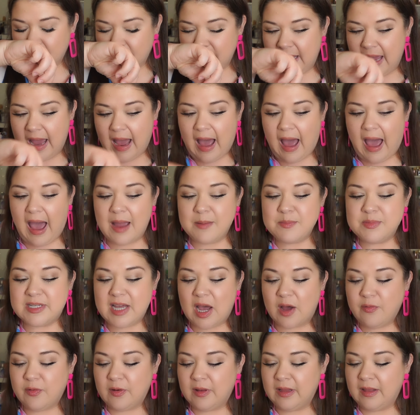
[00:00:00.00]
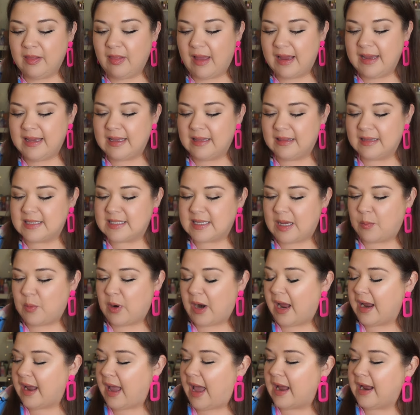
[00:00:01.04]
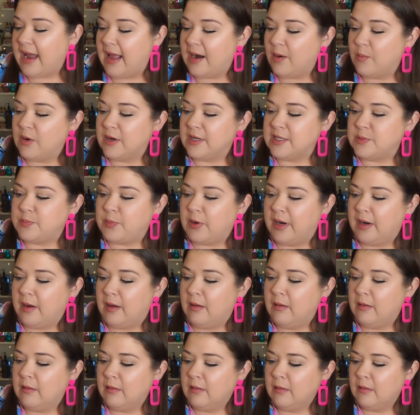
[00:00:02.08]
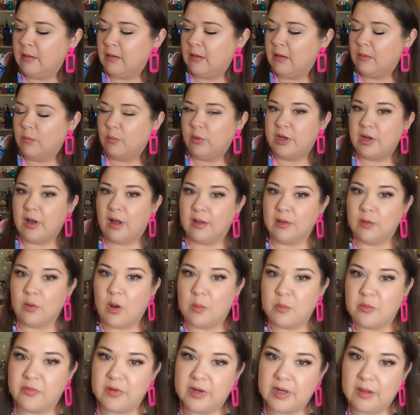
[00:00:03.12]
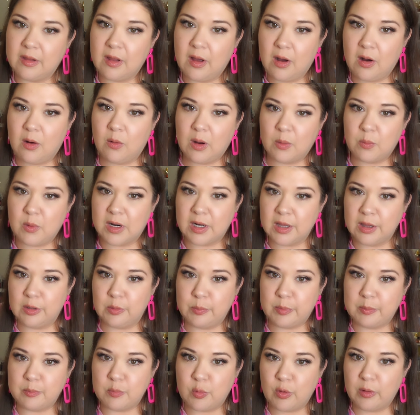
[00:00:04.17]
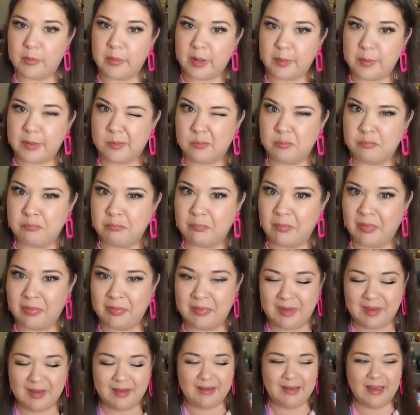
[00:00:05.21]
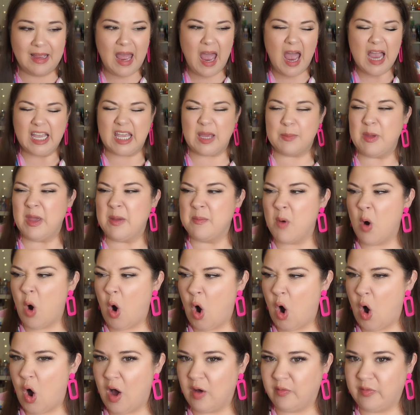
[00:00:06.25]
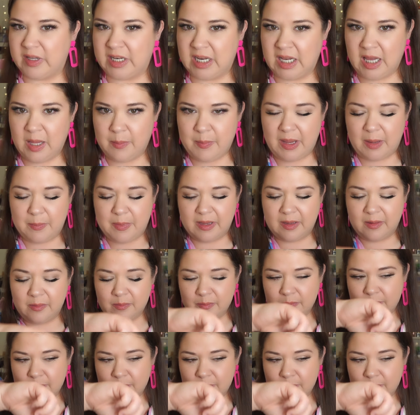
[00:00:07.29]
Yeah, I'm definitely liking this. I kind of want to spray. Well, y'all know I'm a vanilla hoe. I want a little bit more, baby. Give me more vanilla, baby.